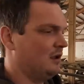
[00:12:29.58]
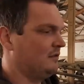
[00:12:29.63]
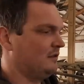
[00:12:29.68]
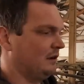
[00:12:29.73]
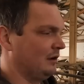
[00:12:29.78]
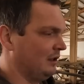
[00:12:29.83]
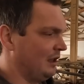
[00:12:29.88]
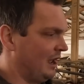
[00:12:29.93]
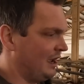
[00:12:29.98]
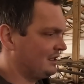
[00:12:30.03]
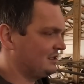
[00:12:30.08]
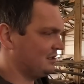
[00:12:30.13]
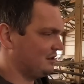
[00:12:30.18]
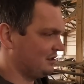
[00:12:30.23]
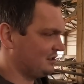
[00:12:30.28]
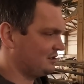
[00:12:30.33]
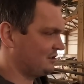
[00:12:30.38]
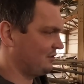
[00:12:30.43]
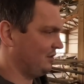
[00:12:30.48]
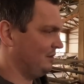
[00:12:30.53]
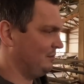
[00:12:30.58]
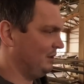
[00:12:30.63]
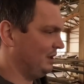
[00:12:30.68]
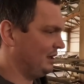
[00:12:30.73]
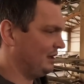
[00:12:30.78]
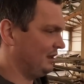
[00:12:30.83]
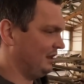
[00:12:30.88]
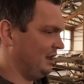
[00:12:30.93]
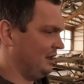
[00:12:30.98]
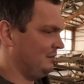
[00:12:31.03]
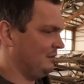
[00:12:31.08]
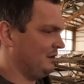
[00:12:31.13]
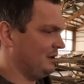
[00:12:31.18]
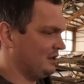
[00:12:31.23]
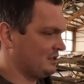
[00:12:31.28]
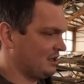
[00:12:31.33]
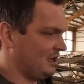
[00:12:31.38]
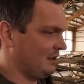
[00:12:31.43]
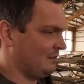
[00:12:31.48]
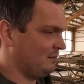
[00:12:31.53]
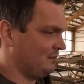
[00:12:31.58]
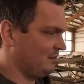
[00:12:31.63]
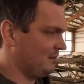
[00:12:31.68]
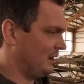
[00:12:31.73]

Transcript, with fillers: legs are extremely clean, because I